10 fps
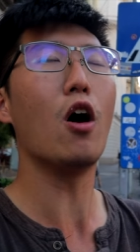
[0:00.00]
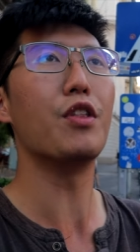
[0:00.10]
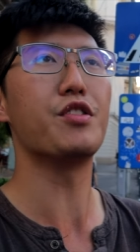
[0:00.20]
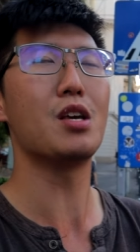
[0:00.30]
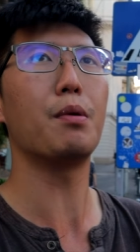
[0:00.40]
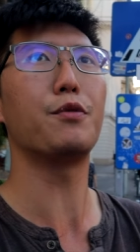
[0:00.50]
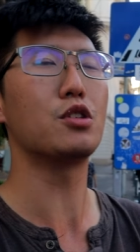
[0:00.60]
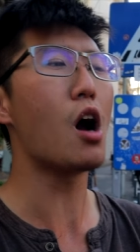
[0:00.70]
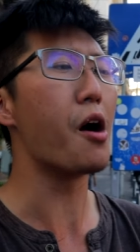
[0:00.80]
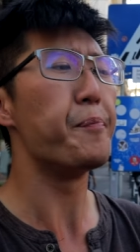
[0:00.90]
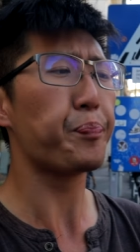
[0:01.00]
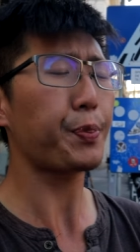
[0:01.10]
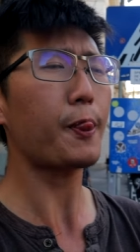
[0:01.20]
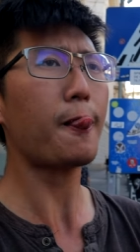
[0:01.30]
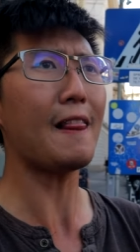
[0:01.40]
on the tip of your tongue.
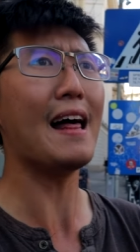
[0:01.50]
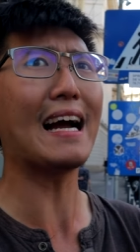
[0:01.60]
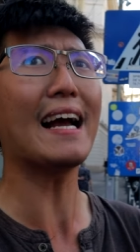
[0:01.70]
I,